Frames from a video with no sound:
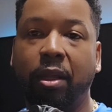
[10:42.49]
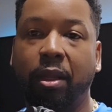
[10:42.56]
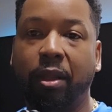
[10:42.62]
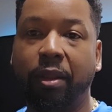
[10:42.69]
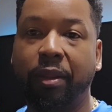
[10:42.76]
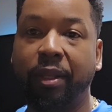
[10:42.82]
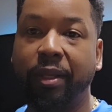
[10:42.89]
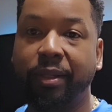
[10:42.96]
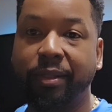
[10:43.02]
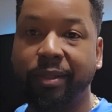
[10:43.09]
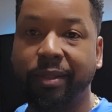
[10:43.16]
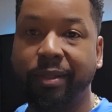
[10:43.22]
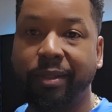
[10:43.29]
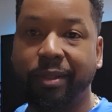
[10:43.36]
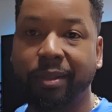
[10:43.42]

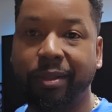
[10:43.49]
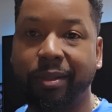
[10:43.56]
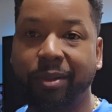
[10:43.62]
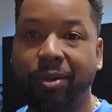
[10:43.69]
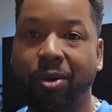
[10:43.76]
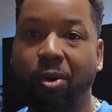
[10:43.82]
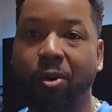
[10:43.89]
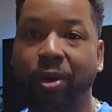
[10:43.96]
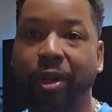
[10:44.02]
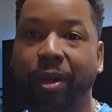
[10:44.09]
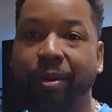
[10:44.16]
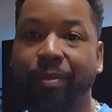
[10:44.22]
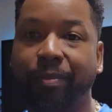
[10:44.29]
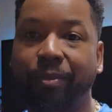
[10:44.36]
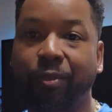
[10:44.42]
this on there,
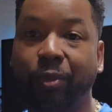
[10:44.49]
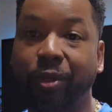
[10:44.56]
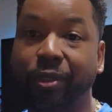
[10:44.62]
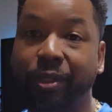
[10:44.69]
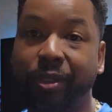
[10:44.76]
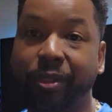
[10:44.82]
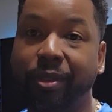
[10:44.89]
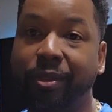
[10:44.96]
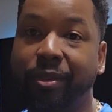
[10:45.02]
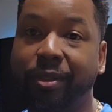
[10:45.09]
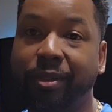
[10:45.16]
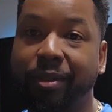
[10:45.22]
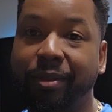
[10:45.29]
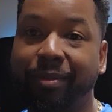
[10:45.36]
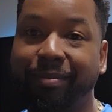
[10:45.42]
which
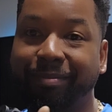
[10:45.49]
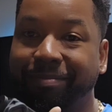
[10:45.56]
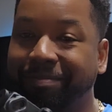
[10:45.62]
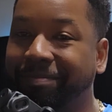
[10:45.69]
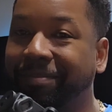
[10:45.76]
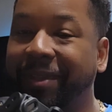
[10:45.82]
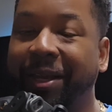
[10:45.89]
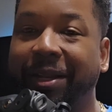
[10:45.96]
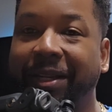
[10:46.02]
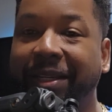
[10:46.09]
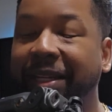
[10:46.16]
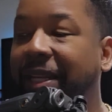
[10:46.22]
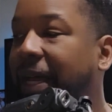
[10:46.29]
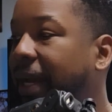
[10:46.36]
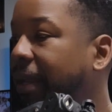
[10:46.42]
is the
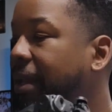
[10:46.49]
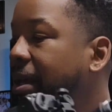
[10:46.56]
LED light.